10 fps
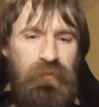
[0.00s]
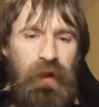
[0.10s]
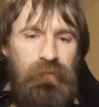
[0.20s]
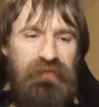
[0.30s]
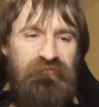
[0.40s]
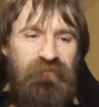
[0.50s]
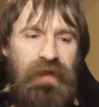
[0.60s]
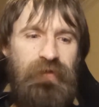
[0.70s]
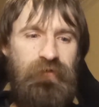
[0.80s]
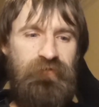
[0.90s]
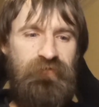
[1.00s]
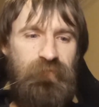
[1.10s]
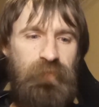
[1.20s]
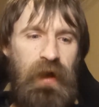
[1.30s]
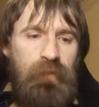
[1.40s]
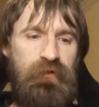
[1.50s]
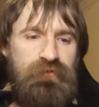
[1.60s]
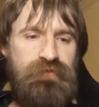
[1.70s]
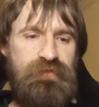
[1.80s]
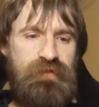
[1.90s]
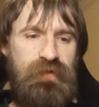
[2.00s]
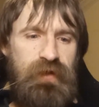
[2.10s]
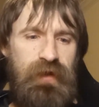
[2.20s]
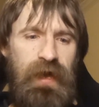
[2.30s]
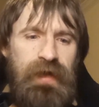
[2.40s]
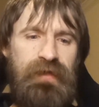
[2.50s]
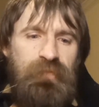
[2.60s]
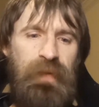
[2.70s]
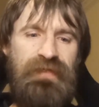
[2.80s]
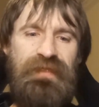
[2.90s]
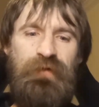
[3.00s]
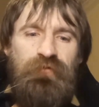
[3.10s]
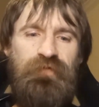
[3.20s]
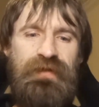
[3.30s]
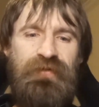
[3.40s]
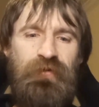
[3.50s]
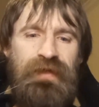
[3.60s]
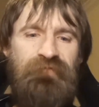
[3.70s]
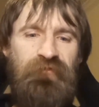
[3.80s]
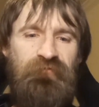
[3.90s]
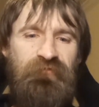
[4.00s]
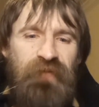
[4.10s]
Probably fighters or bombers. I expect they were returning from